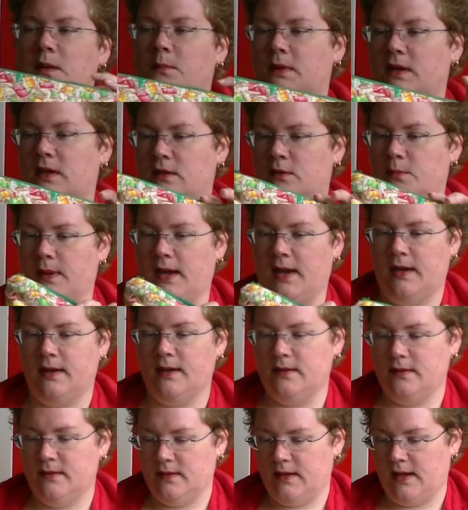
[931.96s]
mix bag,
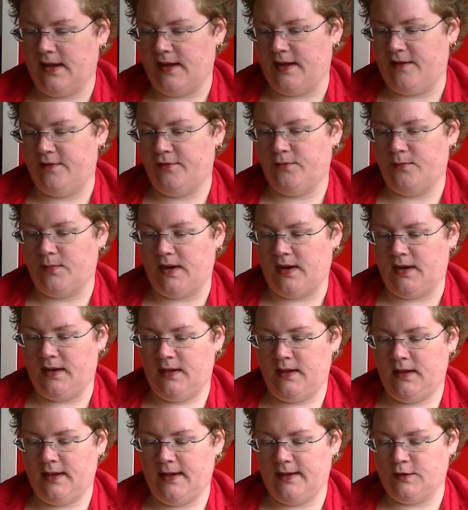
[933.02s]
have my
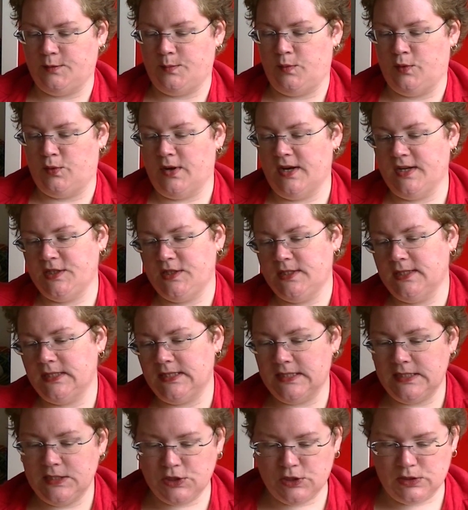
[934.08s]
exploration
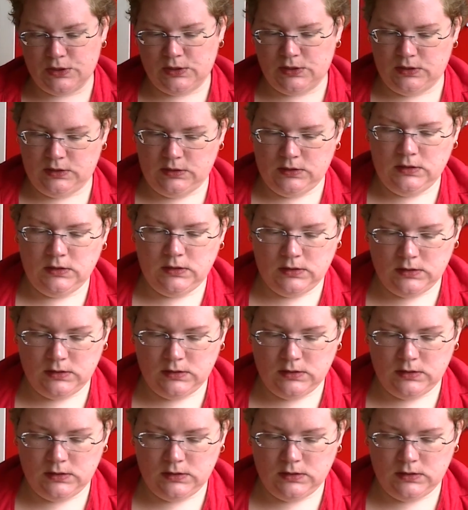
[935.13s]
station.